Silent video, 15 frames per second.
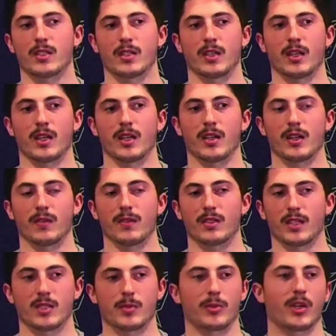tonight. Elvis
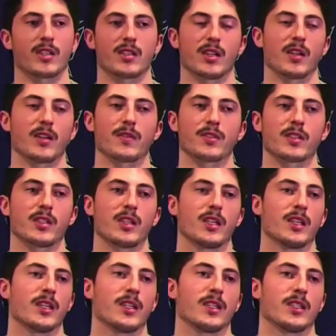had some great
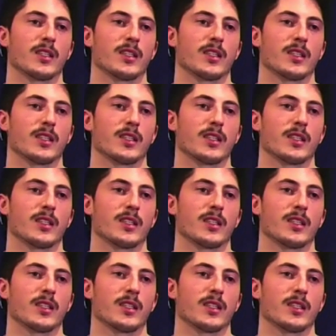saves.